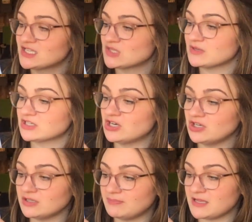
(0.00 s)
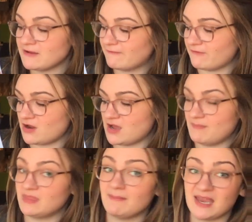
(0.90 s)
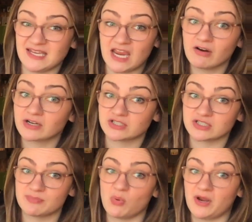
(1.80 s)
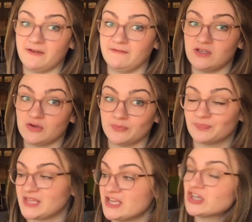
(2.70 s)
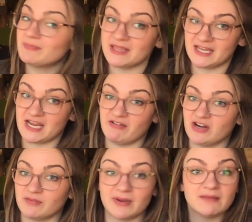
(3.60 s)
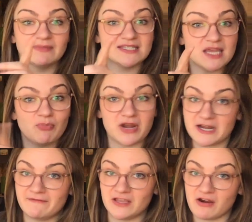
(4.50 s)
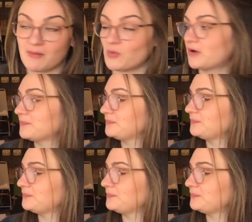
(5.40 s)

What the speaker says: So it could be from the main character's point of view. He could be the narrator, but let's keep reading to figure out more.